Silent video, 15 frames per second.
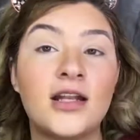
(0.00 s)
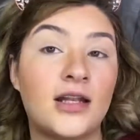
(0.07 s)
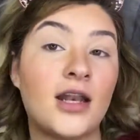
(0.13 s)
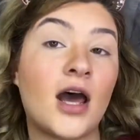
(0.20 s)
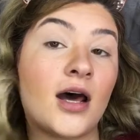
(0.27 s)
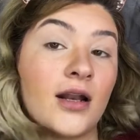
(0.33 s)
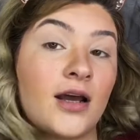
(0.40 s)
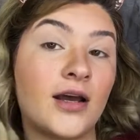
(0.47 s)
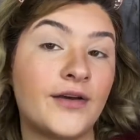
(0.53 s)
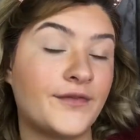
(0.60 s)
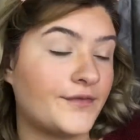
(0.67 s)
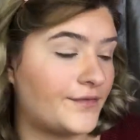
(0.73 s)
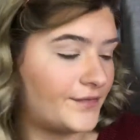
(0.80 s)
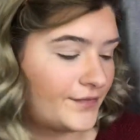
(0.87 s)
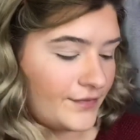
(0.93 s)
Nana,
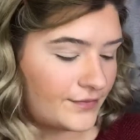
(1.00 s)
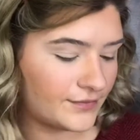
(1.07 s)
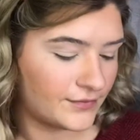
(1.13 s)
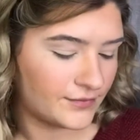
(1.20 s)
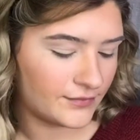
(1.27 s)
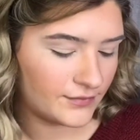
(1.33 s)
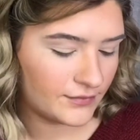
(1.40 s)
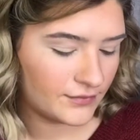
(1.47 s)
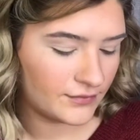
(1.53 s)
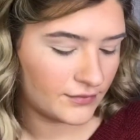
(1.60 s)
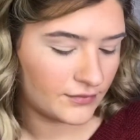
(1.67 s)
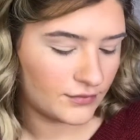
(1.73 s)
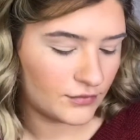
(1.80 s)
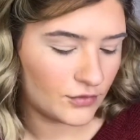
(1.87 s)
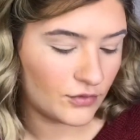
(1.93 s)

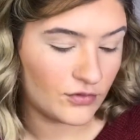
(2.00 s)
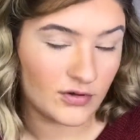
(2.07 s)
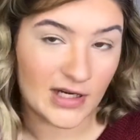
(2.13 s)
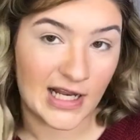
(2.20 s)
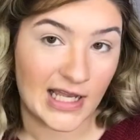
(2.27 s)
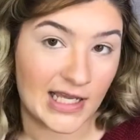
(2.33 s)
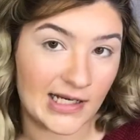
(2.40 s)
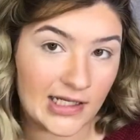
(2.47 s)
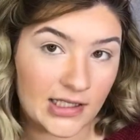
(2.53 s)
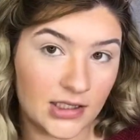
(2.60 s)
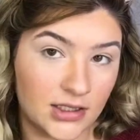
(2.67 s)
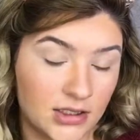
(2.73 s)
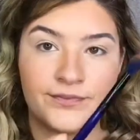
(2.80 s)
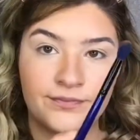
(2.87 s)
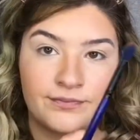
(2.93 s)
or Nana.